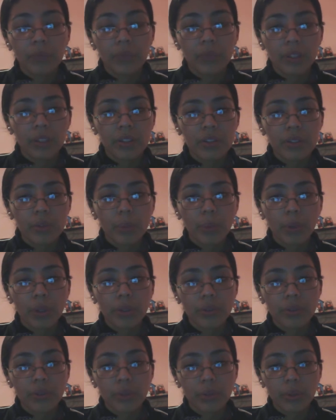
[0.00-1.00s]
It's
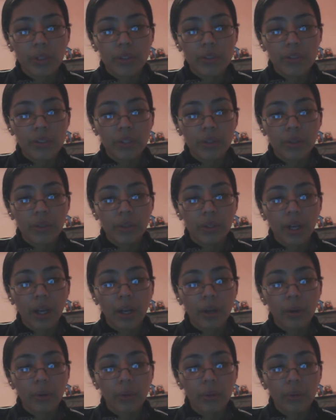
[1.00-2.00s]
important to consider
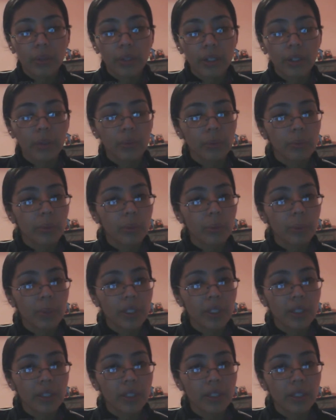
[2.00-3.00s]
how it will
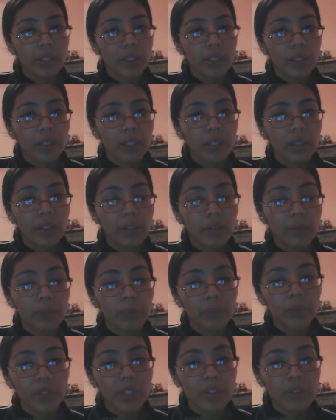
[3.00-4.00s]
be
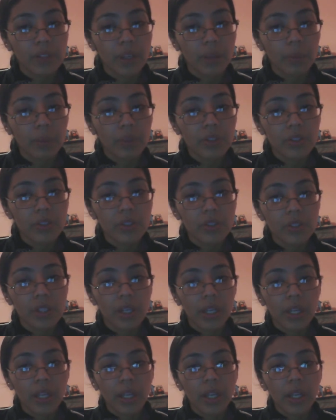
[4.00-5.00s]
established
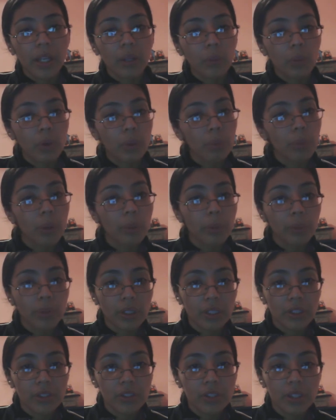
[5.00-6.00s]
and what
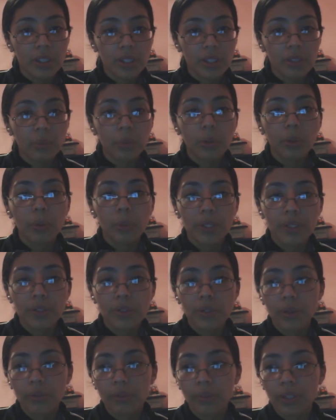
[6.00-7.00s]
population it will be
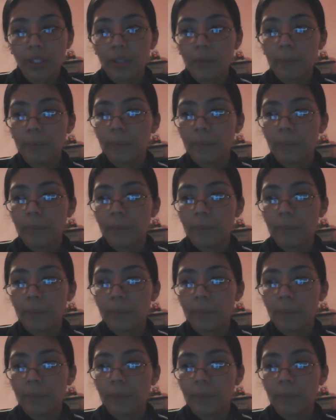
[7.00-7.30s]
serving.